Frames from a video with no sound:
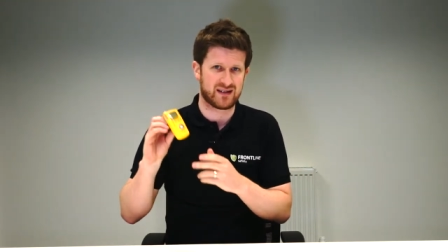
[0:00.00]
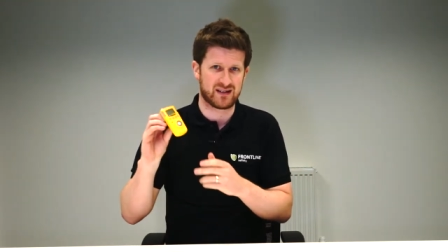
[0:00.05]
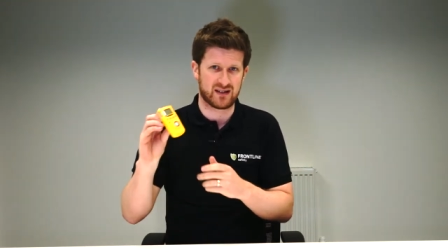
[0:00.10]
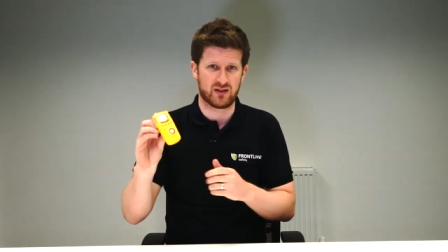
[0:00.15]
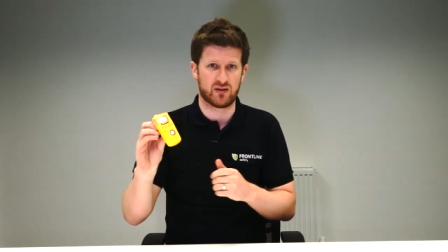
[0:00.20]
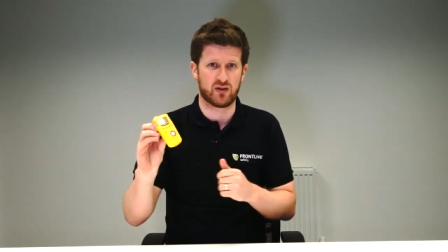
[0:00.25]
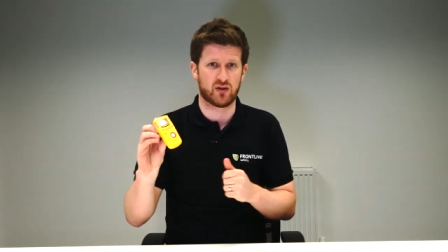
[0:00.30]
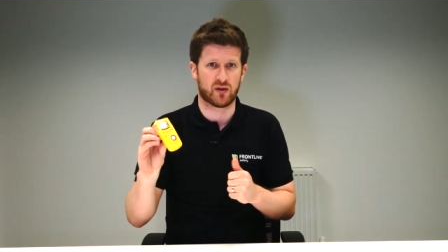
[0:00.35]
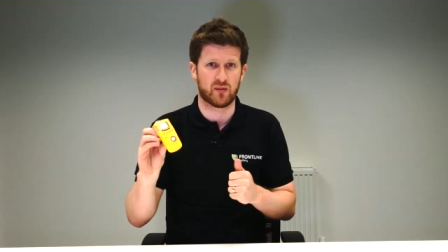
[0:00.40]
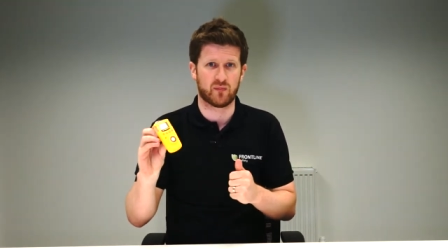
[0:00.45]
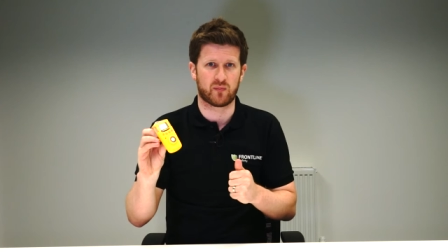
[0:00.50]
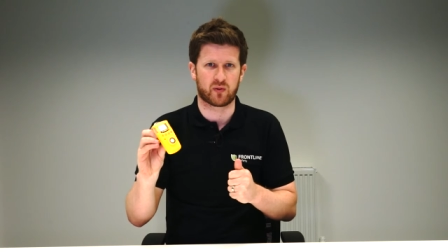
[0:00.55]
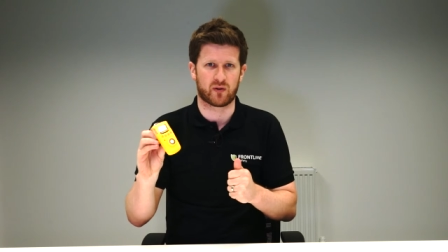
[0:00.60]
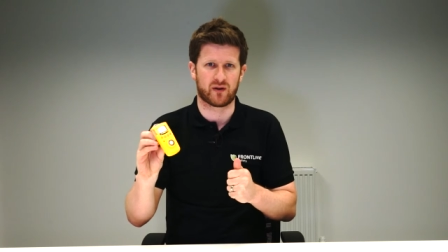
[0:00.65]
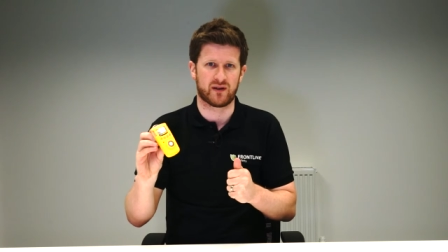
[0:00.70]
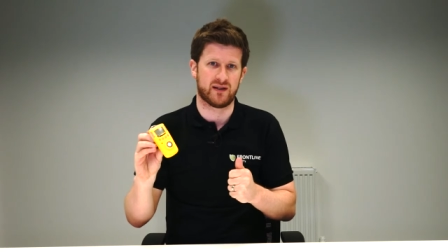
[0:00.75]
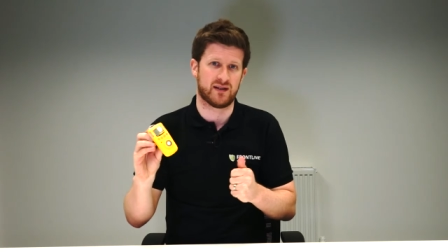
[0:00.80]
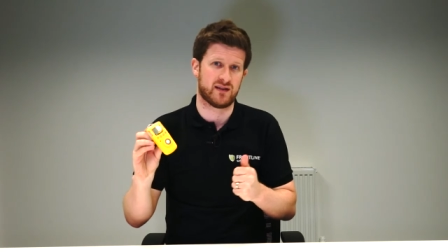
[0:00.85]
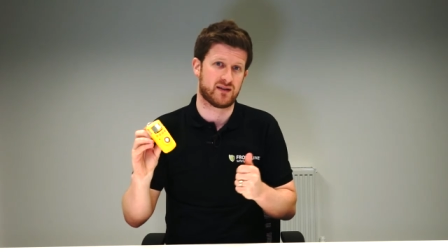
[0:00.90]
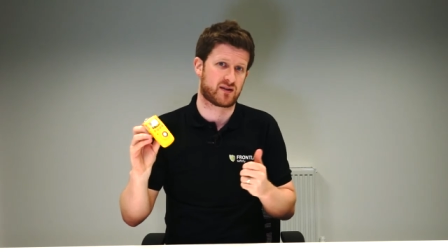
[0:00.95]
your
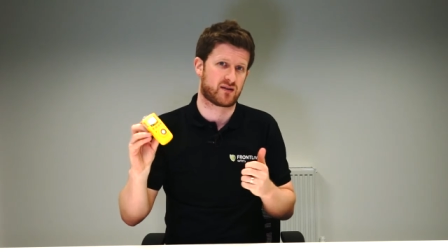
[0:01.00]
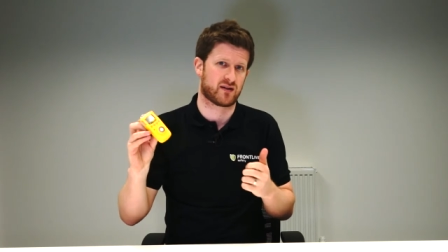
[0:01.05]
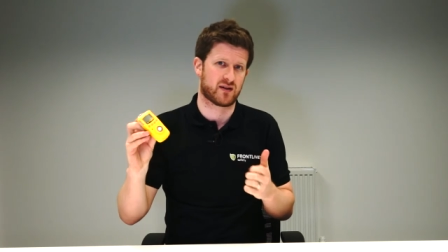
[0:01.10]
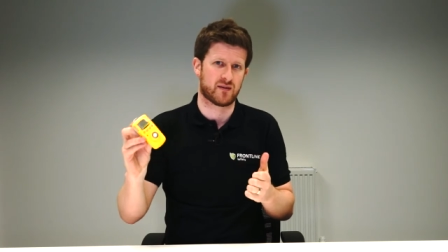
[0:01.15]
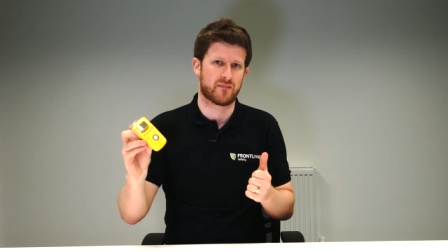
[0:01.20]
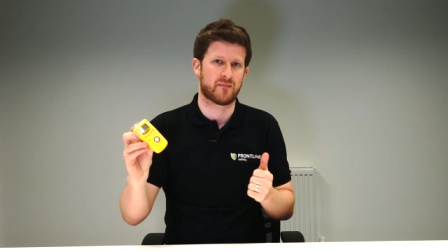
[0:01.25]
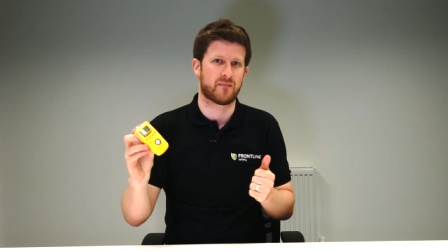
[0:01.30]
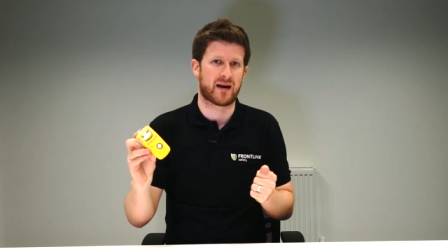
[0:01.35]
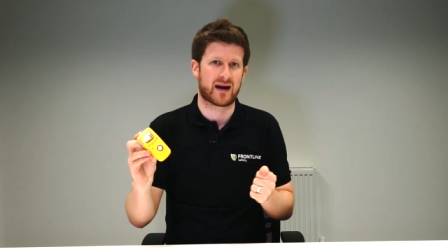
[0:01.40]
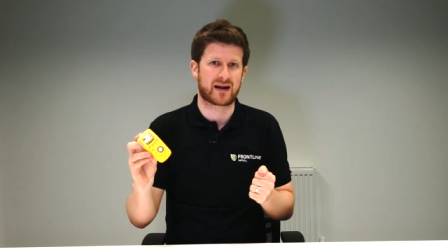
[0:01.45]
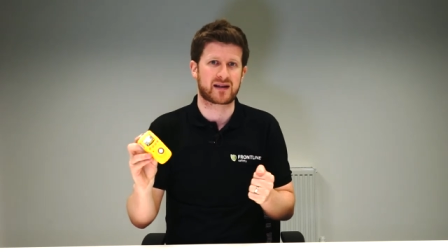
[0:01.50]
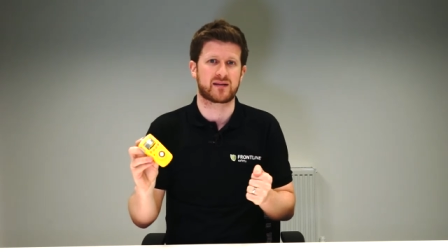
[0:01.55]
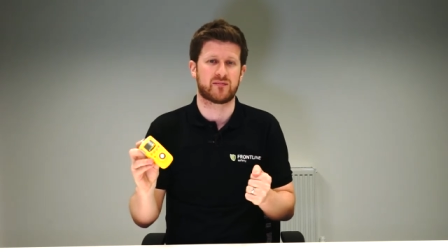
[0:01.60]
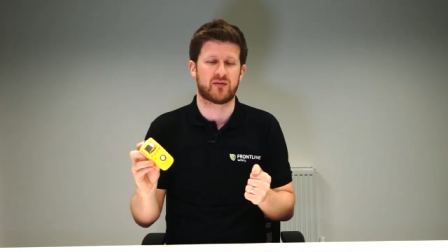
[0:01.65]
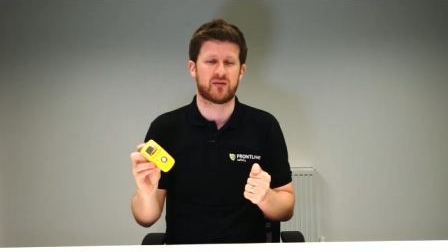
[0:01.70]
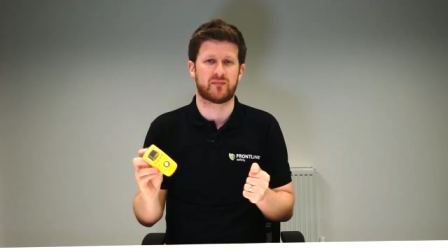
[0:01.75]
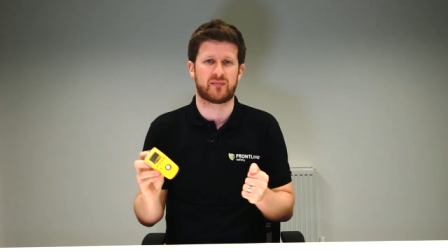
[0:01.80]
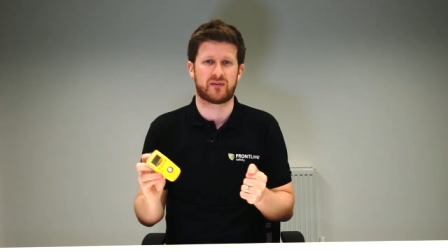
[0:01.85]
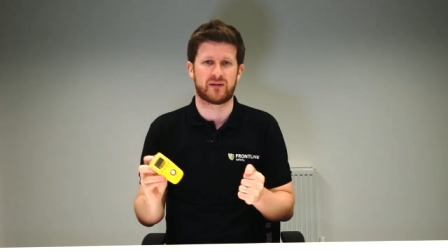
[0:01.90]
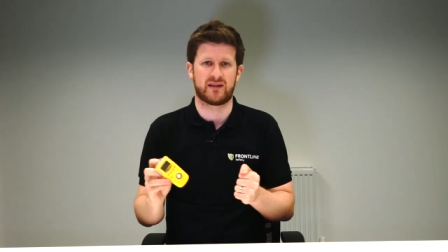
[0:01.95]
employees got
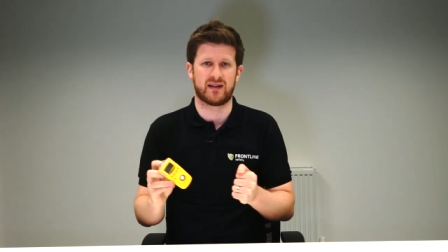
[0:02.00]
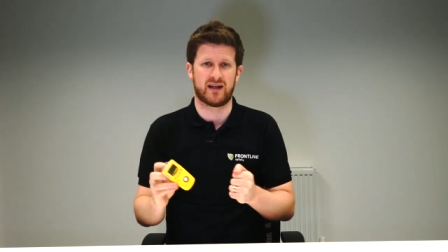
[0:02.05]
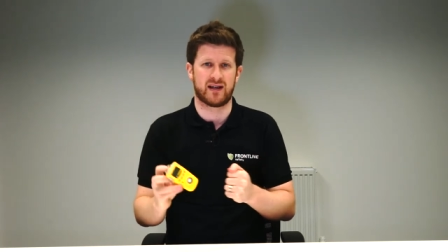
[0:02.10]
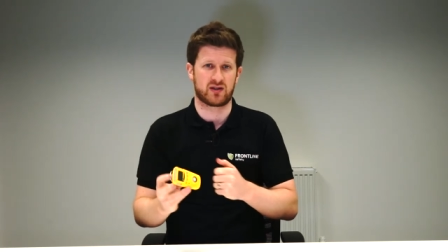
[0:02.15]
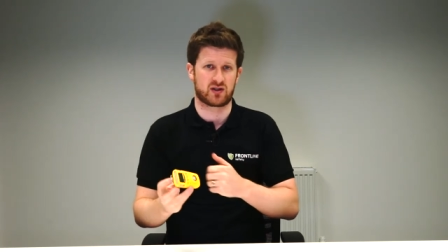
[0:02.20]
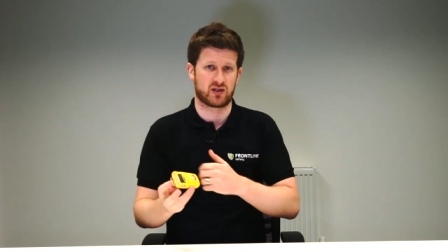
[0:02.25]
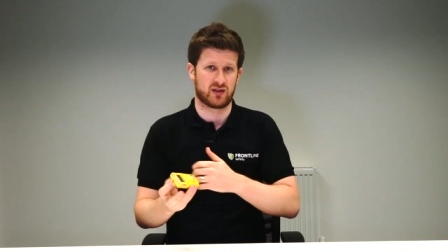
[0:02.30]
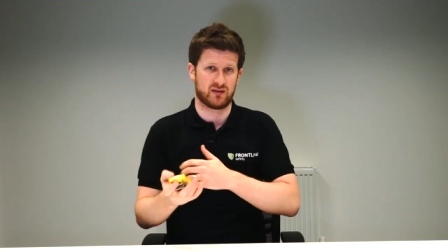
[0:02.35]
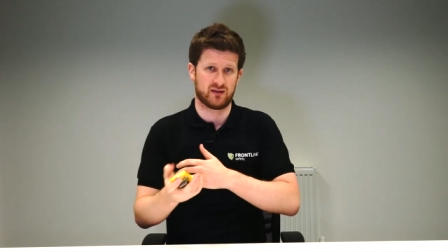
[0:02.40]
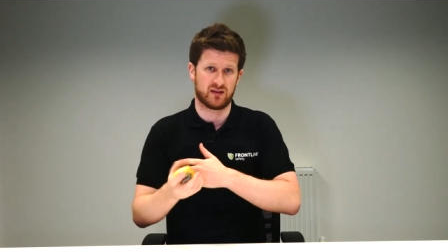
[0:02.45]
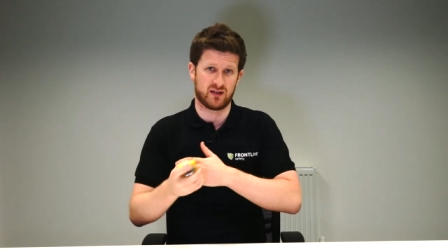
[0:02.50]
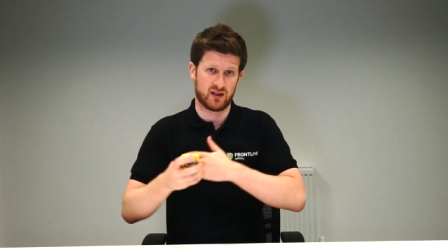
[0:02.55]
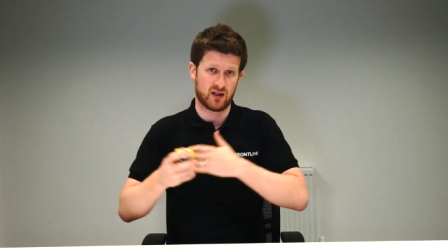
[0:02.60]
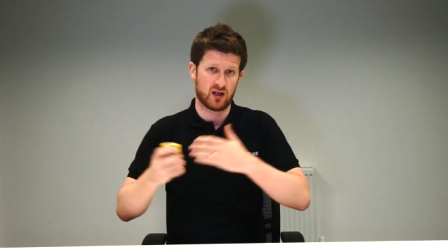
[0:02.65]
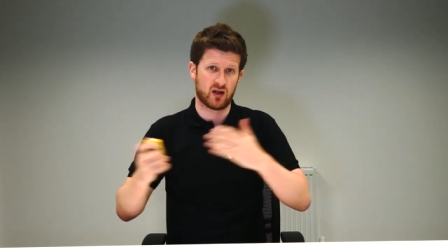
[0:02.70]
maximum protection